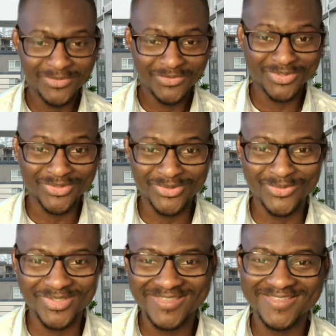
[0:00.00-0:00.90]
it. We
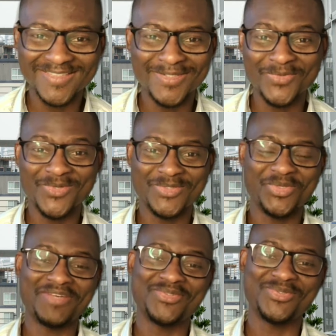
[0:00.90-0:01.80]
don't know what
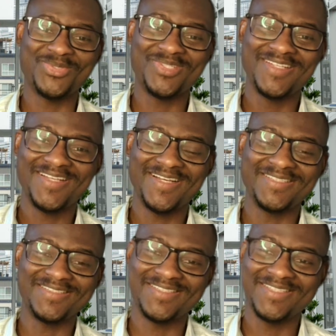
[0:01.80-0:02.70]
we have to do.
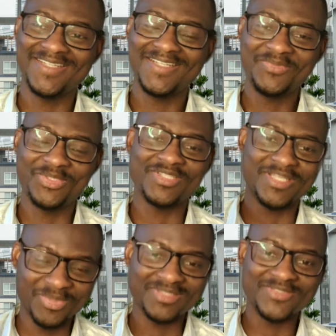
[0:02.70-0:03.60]
And we
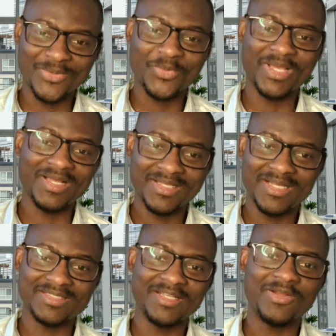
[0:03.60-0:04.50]
just keep it
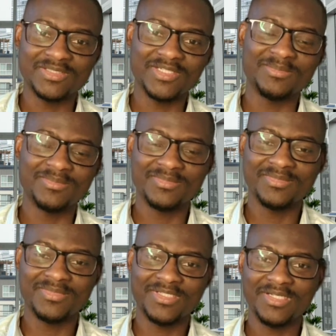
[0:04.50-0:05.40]
somewhere as a long-term
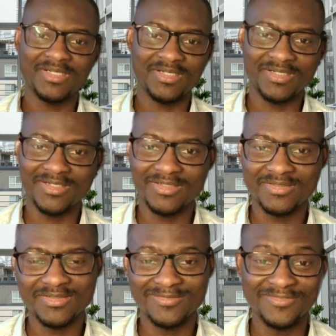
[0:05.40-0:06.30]

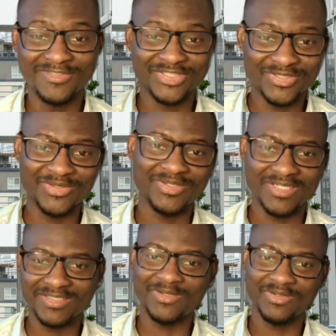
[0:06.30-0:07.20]
vision
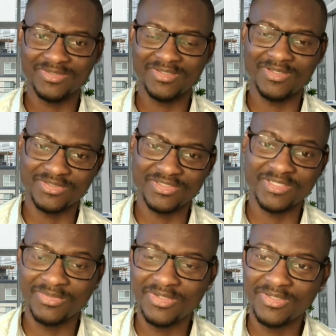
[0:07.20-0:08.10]
or as a
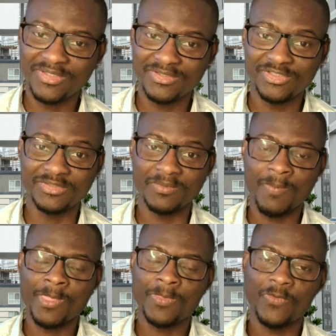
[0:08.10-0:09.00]
long-term
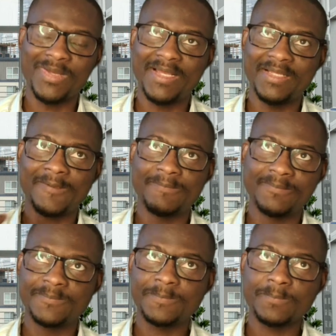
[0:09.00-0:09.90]
dream. So when I